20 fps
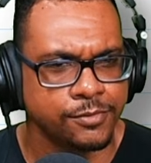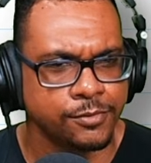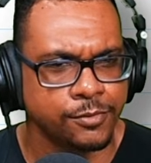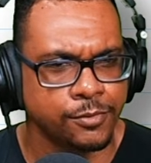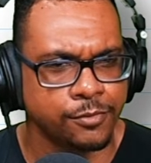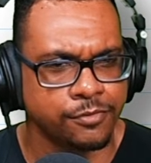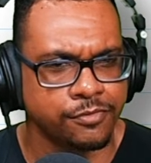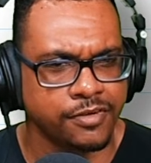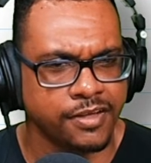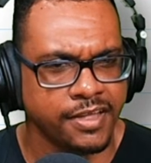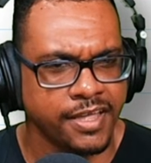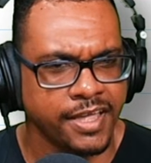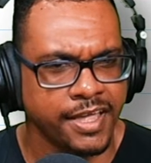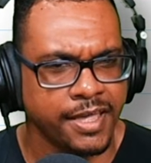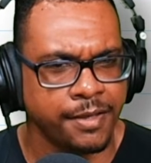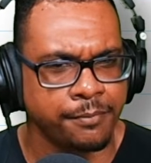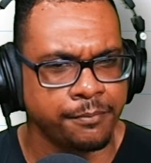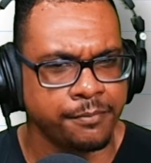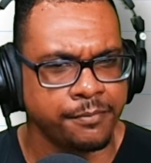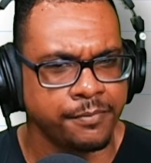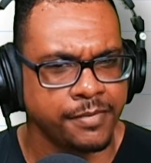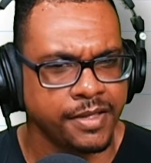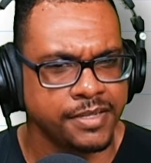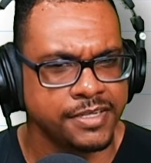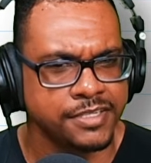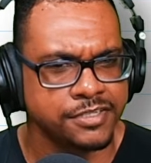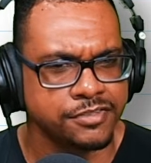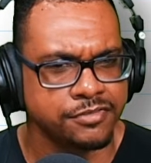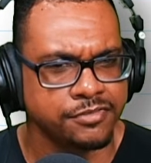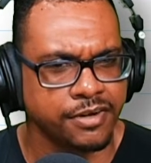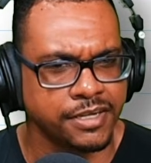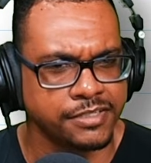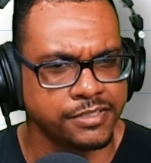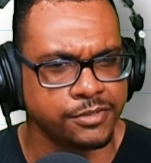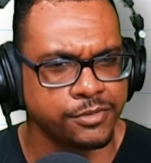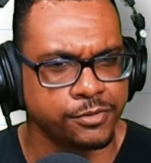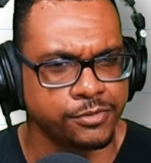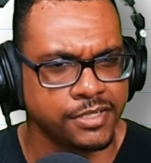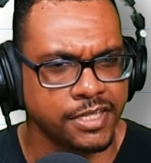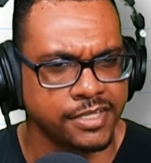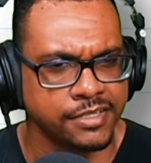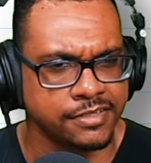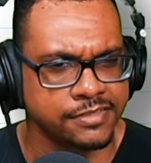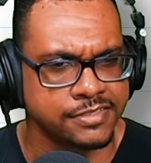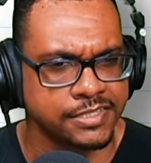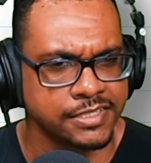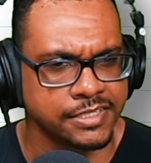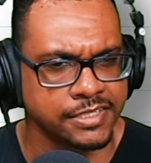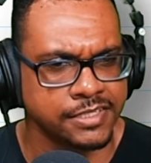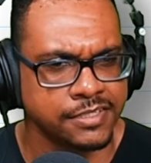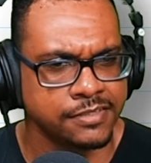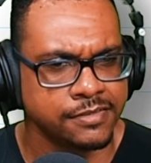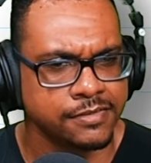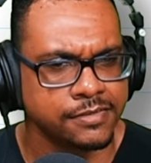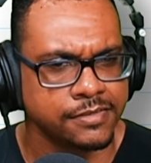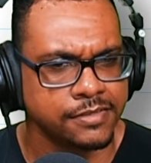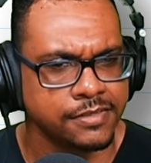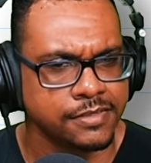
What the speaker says: over m. I'll just write it out like this again.